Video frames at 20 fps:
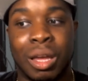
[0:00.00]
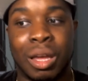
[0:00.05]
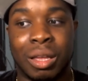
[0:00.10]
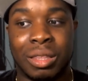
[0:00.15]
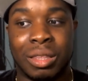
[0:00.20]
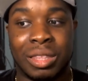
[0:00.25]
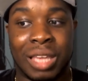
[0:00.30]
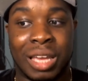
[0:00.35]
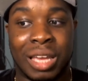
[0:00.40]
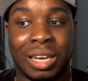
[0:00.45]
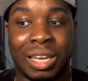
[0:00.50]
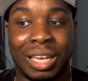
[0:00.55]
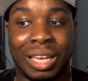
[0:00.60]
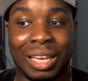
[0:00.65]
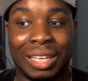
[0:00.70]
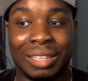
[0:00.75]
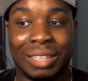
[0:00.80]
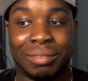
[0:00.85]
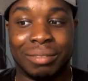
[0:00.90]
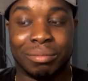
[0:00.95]
then
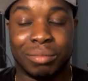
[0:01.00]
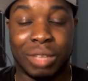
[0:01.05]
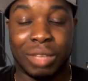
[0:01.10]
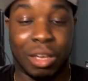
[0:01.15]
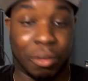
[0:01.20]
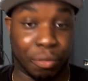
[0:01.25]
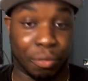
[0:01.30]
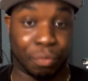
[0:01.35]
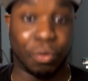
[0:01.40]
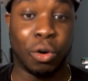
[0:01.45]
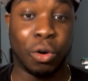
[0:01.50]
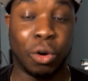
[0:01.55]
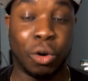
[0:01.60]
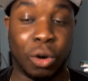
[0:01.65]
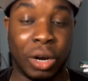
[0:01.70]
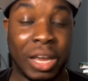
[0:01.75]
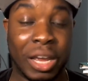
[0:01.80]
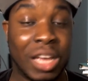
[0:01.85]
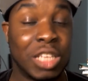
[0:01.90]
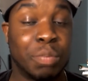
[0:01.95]
for
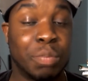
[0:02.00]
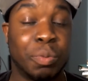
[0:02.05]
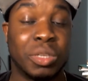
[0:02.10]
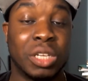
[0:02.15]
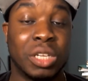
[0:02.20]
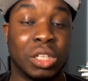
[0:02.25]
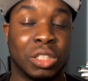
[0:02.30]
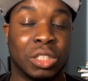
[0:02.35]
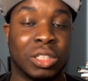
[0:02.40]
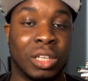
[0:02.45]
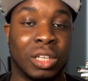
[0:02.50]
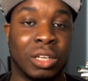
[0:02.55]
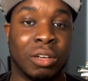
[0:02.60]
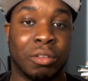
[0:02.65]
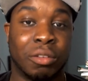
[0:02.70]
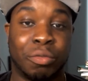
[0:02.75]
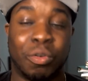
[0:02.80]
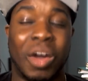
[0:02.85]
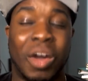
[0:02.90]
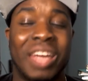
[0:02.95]
his position,
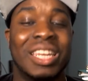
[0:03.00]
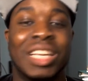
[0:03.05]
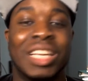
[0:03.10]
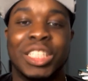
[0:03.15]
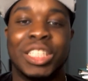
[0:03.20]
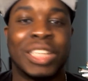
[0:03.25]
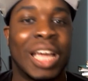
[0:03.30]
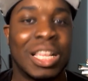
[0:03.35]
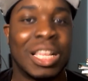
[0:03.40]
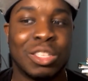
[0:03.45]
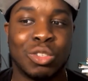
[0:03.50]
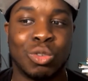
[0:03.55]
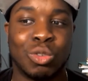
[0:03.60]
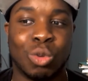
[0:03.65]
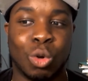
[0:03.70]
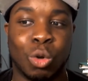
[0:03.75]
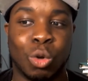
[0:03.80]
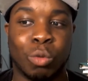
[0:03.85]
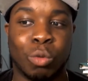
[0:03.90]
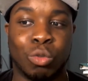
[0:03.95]
for any chance
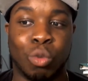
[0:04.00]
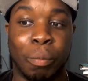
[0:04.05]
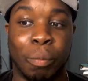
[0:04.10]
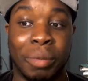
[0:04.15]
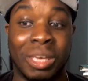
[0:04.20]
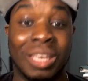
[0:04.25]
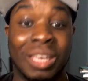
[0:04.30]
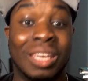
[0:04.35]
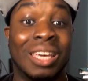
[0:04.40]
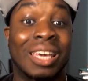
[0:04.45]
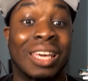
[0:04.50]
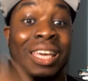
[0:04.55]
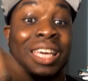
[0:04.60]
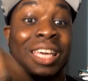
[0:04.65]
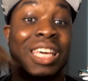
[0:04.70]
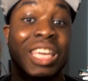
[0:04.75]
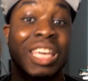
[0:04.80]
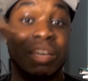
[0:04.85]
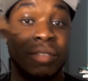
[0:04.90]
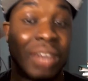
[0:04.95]
to be
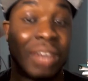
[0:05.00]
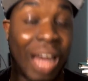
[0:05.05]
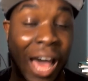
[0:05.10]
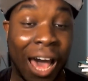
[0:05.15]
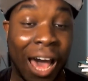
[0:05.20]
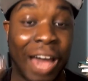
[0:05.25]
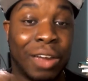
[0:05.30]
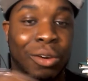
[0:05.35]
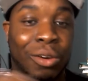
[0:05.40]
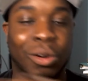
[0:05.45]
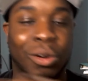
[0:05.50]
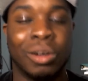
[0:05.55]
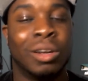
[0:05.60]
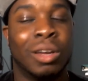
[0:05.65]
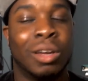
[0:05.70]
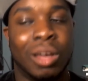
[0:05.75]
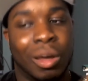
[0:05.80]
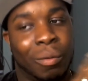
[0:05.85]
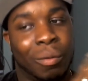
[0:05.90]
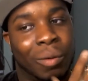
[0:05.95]
even higher,
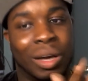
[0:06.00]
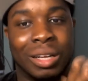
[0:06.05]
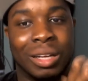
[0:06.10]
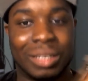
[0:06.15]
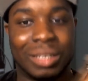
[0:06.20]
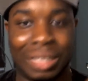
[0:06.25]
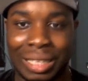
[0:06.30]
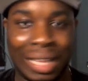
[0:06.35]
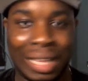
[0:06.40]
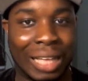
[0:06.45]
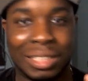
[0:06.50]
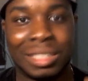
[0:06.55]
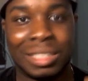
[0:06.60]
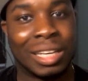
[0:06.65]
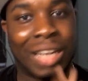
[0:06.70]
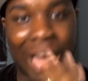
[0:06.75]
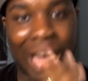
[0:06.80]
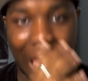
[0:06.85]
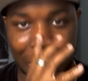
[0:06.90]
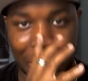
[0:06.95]
well, that's not
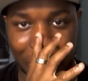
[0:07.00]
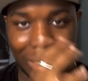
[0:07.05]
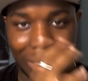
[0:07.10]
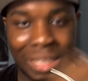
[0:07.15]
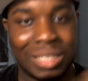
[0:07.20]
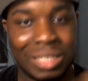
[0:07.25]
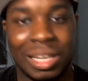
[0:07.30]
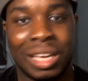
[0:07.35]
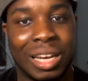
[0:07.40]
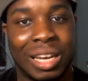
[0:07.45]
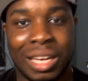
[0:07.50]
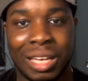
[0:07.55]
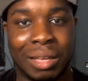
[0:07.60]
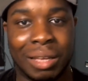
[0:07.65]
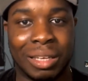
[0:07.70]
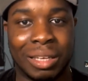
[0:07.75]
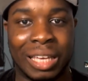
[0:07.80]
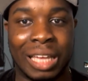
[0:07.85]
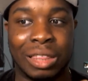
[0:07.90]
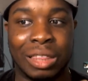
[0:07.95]
gonna happen. He's not gonna
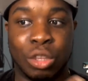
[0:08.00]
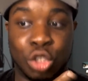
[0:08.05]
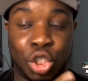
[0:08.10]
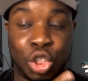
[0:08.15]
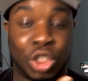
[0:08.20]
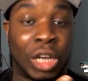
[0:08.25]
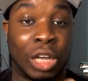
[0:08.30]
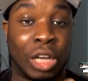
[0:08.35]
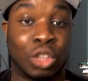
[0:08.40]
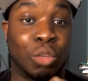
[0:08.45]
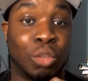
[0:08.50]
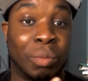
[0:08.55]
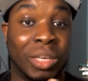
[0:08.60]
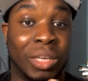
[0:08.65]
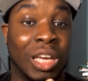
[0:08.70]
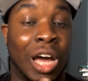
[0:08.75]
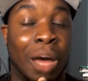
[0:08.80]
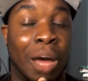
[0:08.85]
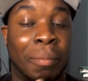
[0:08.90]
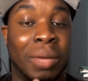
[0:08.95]
get the shot to
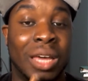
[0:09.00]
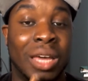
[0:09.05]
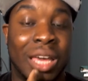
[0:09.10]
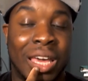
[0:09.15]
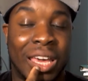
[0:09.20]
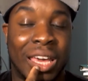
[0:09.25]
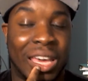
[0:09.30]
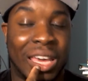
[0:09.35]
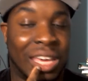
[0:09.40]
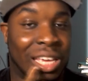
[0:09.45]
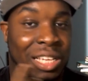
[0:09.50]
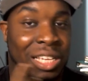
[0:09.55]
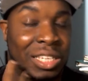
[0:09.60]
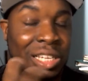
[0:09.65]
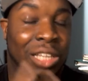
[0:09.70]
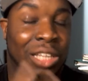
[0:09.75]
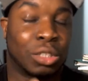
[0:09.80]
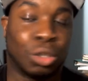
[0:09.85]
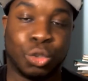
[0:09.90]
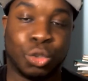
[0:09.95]
become a
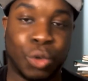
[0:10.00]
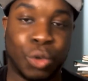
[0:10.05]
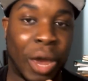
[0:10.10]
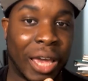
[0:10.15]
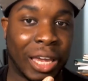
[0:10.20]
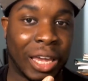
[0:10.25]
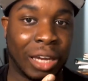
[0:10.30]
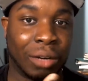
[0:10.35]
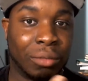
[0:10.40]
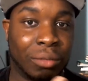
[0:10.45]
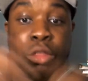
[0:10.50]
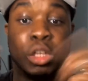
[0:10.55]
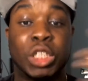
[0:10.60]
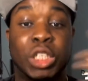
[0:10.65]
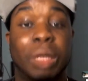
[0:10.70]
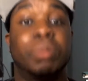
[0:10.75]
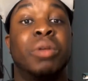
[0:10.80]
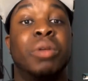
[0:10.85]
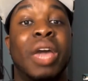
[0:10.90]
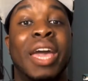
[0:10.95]
Celestial Dragon. The
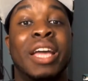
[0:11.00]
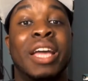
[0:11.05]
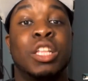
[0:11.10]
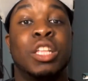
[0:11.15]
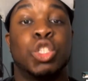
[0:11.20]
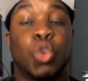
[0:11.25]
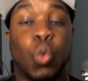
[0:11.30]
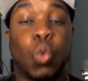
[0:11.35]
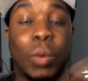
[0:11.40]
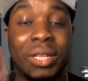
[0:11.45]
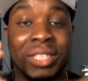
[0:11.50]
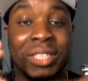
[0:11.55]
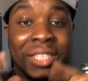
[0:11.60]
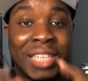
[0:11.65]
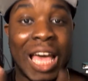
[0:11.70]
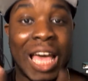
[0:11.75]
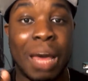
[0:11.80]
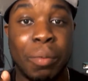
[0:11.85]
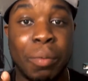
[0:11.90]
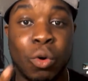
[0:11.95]
chapter ends with
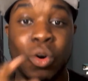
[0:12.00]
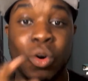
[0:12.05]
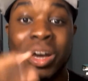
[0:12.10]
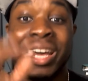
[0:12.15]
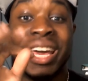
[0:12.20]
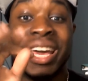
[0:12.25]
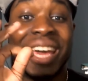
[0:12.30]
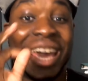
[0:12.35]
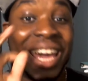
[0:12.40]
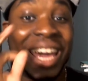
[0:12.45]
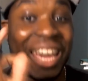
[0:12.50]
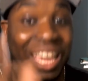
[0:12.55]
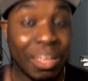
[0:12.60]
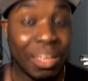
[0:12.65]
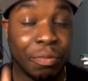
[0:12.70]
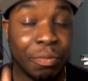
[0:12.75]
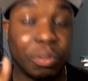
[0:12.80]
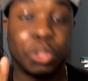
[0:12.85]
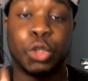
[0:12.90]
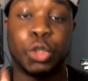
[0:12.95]
Sabo
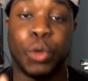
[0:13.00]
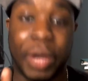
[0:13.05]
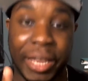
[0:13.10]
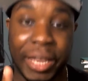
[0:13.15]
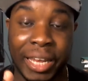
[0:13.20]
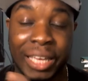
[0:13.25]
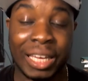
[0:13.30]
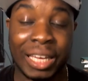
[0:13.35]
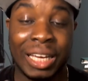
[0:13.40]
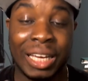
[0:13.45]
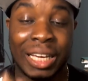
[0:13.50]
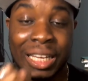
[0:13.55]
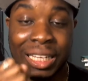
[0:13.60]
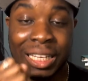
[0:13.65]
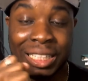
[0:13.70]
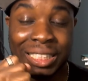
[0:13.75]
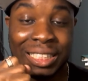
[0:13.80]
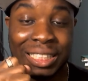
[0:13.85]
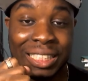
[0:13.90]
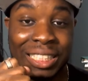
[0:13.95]
infiltrating
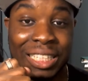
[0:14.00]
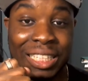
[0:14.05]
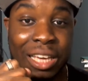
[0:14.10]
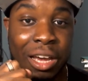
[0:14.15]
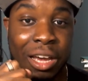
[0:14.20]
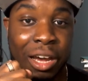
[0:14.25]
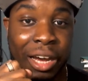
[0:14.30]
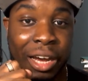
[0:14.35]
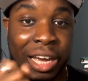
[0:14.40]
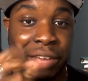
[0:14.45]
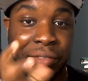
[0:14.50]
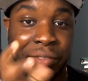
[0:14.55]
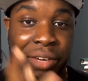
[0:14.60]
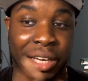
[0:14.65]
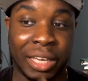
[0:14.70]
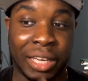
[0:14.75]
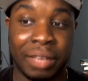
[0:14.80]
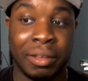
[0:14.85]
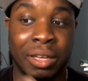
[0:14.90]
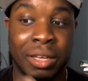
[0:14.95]
the
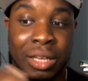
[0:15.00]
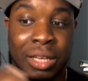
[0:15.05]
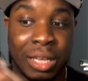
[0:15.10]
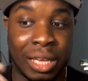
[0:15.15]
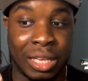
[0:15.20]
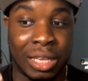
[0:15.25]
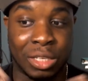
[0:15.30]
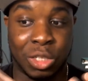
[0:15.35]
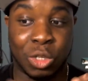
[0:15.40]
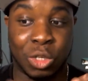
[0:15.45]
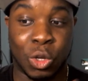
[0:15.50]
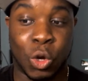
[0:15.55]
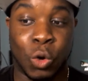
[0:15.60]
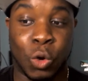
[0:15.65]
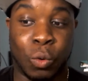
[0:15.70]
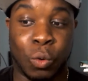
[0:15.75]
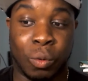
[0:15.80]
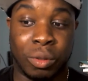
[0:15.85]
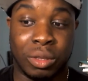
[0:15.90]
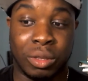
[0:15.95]
Reverie.
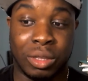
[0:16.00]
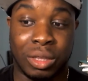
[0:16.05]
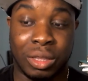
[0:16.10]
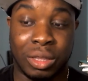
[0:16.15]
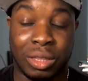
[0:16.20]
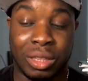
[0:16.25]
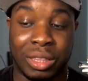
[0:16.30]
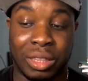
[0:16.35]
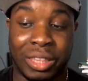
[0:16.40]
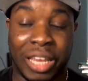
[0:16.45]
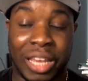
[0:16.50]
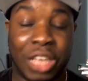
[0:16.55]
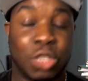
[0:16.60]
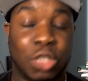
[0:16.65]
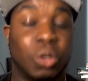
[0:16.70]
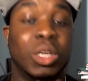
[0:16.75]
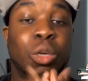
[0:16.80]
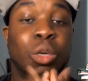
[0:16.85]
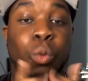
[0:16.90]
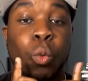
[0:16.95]
So there's
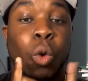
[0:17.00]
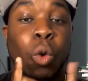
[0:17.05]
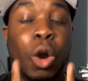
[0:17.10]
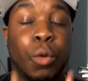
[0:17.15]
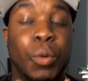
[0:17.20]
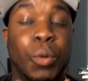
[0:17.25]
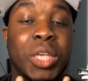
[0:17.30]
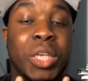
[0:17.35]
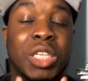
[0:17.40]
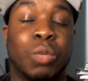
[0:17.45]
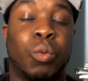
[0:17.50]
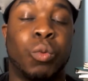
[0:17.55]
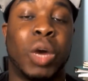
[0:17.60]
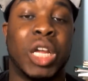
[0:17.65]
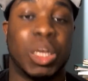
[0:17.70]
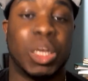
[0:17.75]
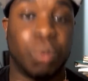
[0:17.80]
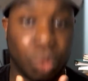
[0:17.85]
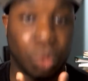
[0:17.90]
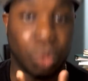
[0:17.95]
only one reason why
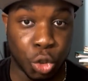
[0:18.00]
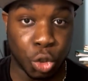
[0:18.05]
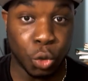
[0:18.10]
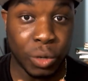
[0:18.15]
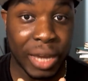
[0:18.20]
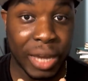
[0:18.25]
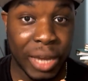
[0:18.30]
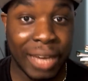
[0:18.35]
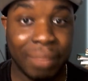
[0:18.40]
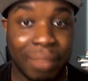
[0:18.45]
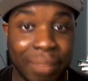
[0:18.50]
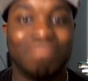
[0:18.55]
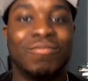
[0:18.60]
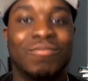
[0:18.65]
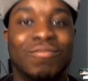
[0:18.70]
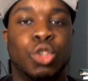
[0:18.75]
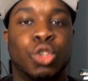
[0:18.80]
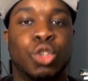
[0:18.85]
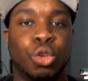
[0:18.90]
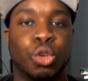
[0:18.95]
he would do that:
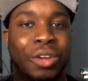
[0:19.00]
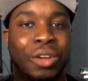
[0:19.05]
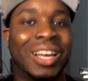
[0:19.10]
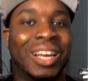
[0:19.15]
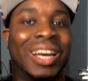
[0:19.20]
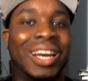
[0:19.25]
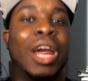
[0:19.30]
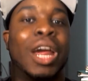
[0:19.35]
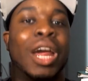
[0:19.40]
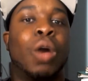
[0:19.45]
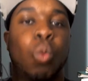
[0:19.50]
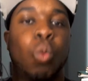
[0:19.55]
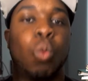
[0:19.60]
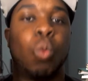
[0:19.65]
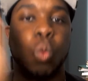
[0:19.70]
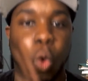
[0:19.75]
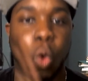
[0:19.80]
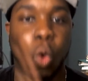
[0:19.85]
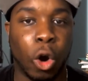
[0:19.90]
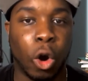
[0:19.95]
to declare
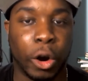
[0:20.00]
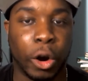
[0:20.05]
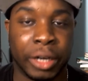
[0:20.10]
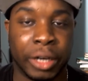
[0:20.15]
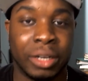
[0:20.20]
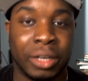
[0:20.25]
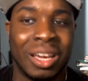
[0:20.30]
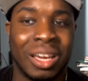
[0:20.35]
war.